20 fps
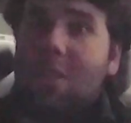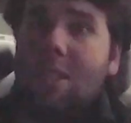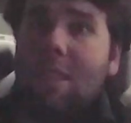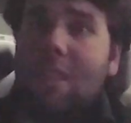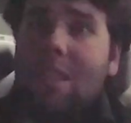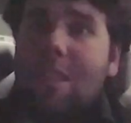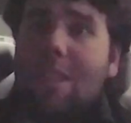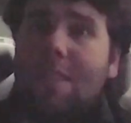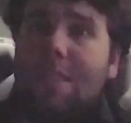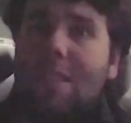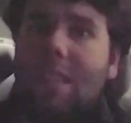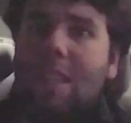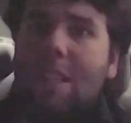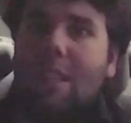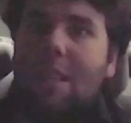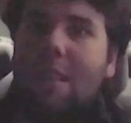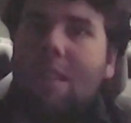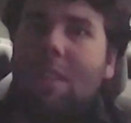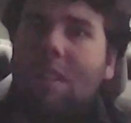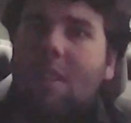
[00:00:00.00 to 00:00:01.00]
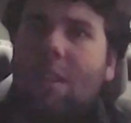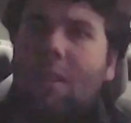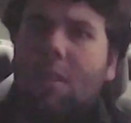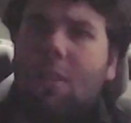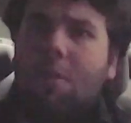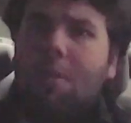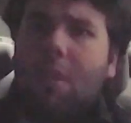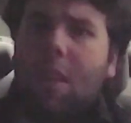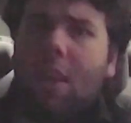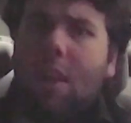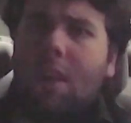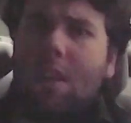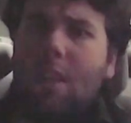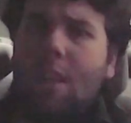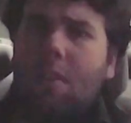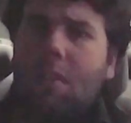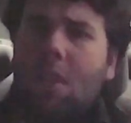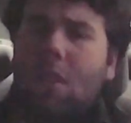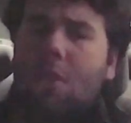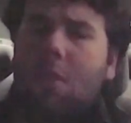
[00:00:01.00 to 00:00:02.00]
enjoyed this uh, longer vlog
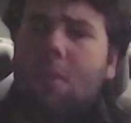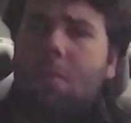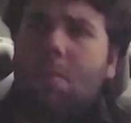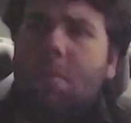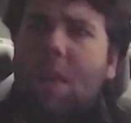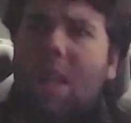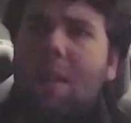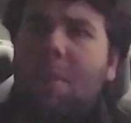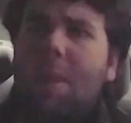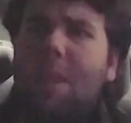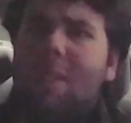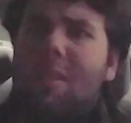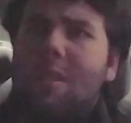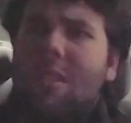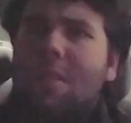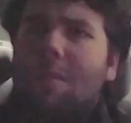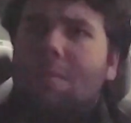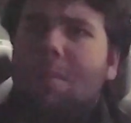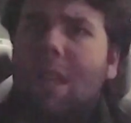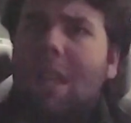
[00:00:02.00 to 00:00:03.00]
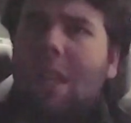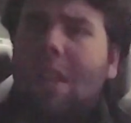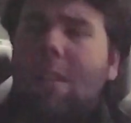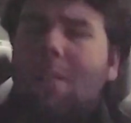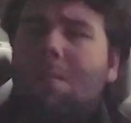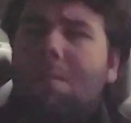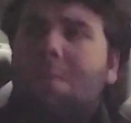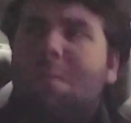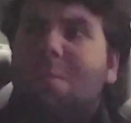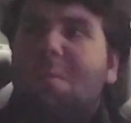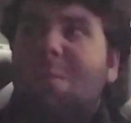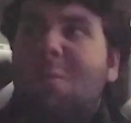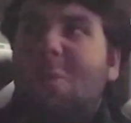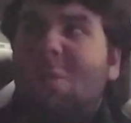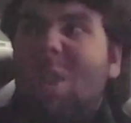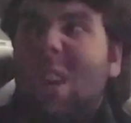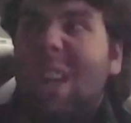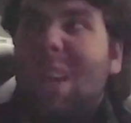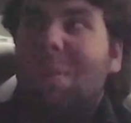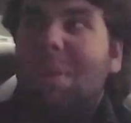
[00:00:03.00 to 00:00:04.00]
even though it might have been just me
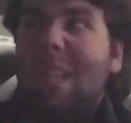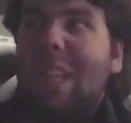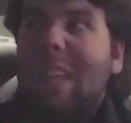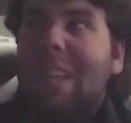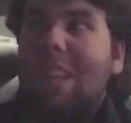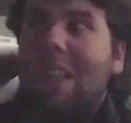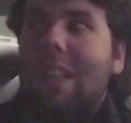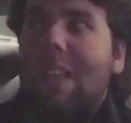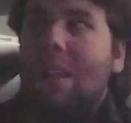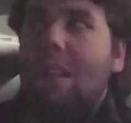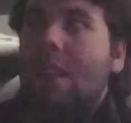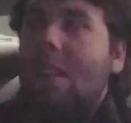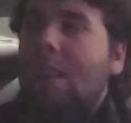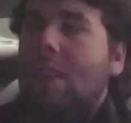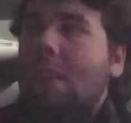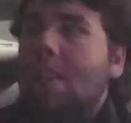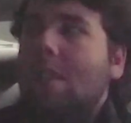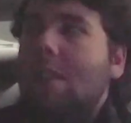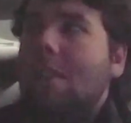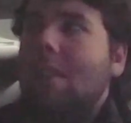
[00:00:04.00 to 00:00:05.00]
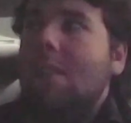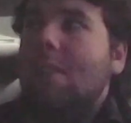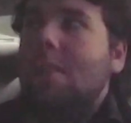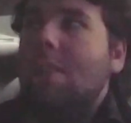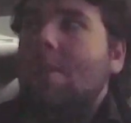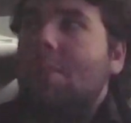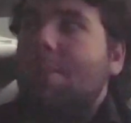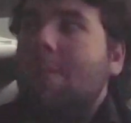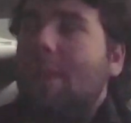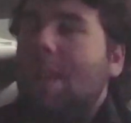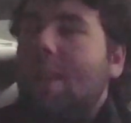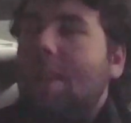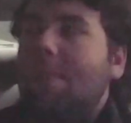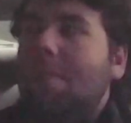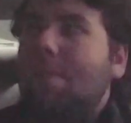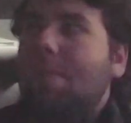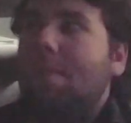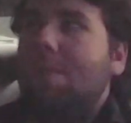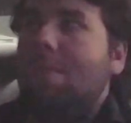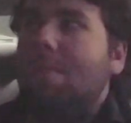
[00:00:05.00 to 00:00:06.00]
rambling uh, but
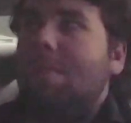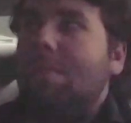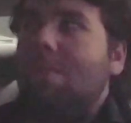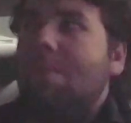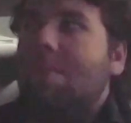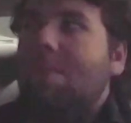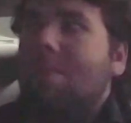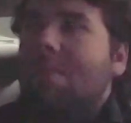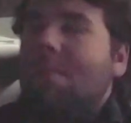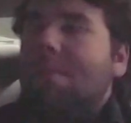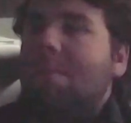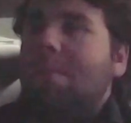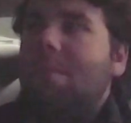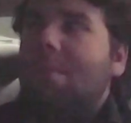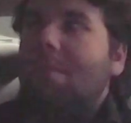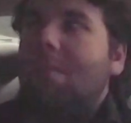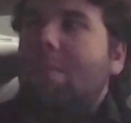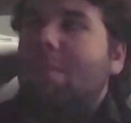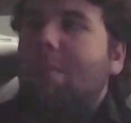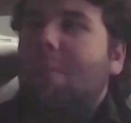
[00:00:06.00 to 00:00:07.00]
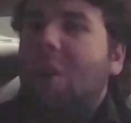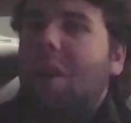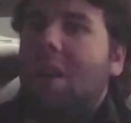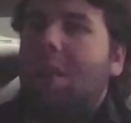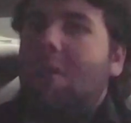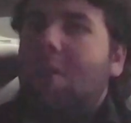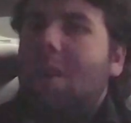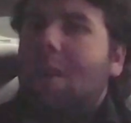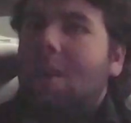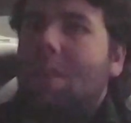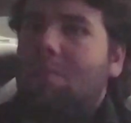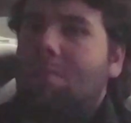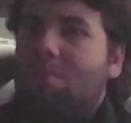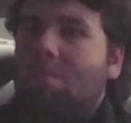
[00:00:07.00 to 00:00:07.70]
whatever.